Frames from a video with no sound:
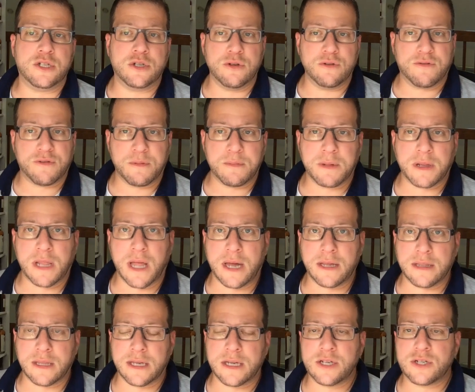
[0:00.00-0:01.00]
2 from
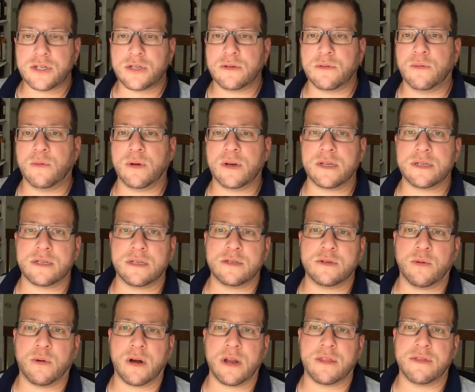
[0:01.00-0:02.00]
Clynelish. One is a
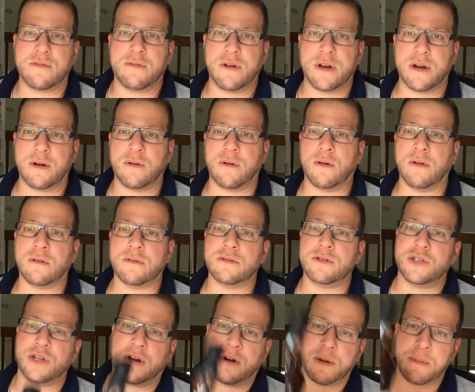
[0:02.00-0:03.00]
23-year-old
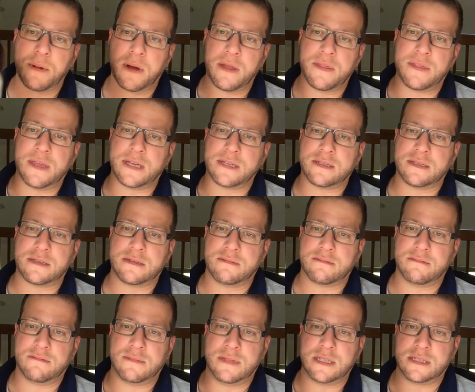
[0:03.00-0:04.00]
sherry butt, that's
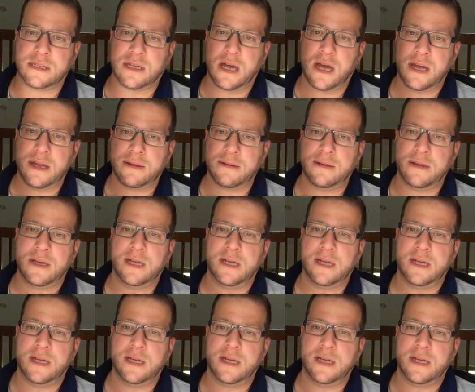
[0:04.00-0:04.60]
this guy.